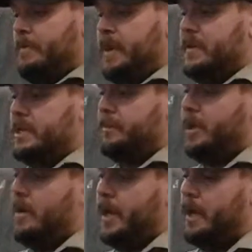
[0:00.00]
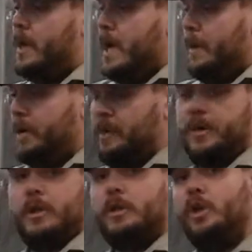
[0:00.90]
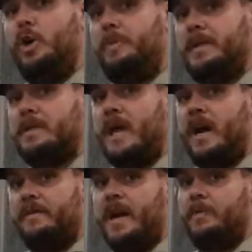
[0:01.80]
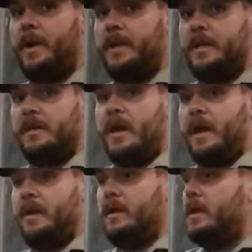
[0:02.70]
PVC plumbing, and we're going to put a loop inside of that radiant line.